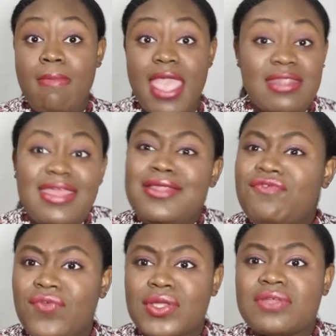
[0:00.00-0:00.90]
in any
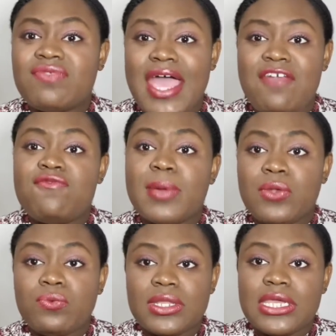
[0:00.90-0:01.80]
field of life,
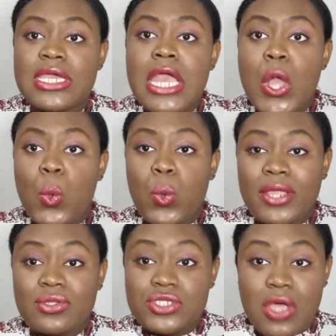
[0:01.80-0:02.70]
but really
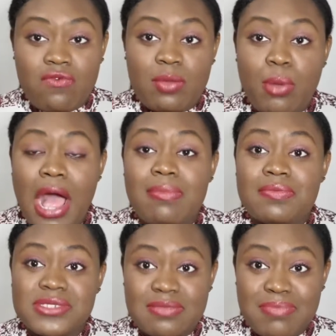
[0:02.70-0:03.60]
when solving
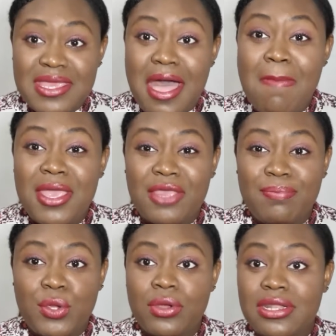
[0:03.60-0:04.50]
problems and becoming a
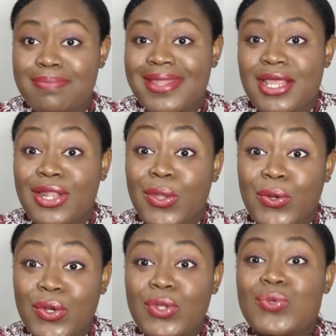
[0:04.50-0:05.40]
pure independent
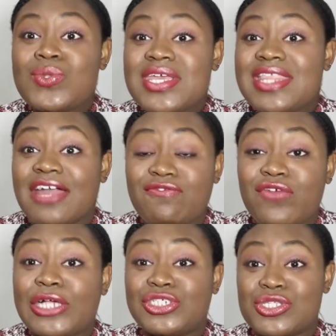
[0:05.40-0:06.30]
learner, you need that
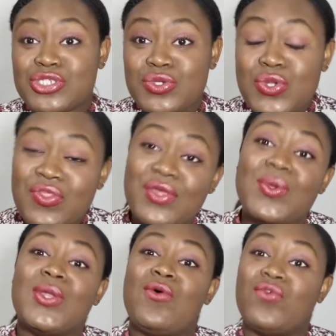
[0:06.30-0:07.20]
friction so you know that you
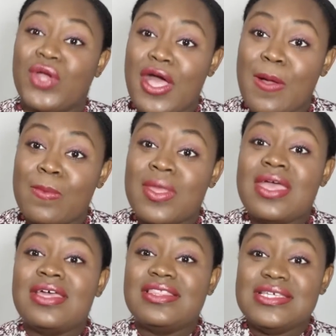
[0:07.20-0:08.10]
can overcome
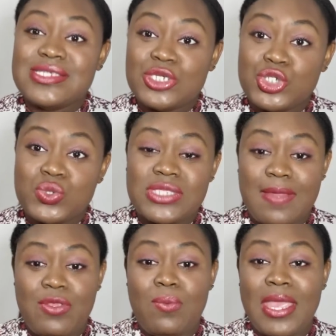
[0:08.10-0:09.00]
these issues that
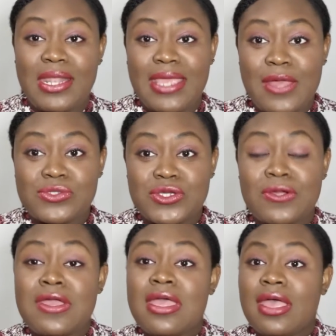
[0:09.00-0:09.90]
you may encounter.
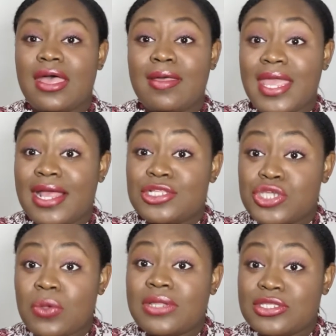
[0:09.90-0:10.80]
And I
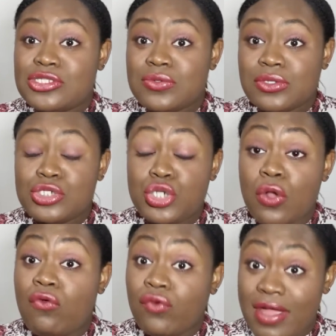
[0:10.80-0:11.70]
don't let students
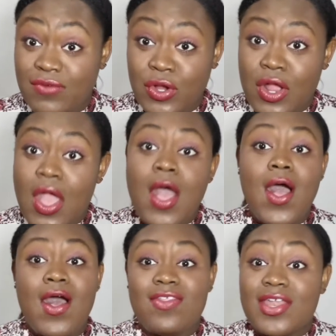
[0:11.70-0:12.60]
struggle forever.
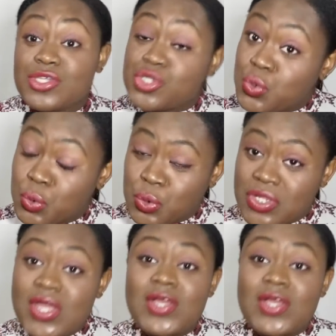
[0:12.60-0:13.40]
That is cruel.